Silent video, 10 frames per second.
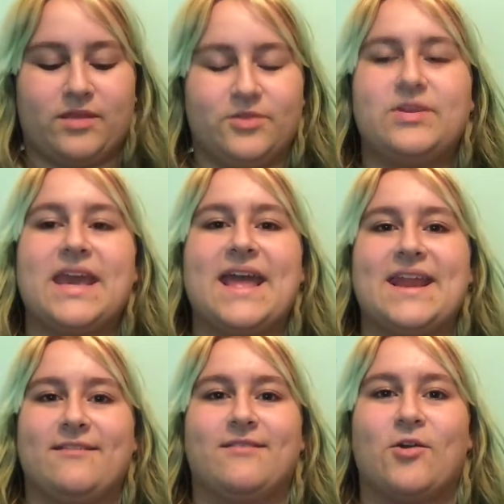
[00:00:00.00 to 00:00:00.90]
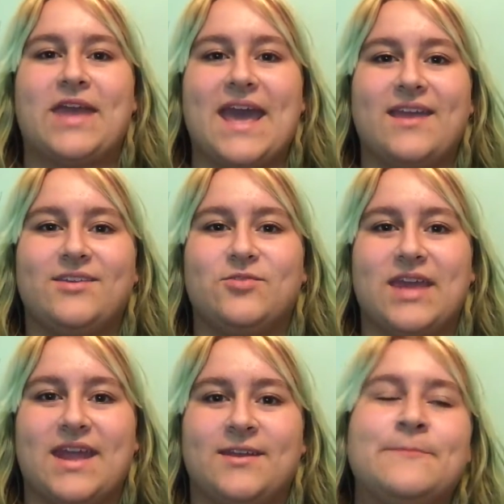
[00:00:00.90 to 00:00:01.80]

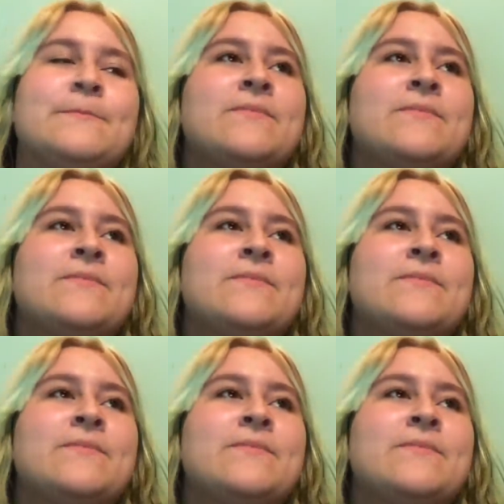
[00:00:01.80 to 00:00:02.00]
it.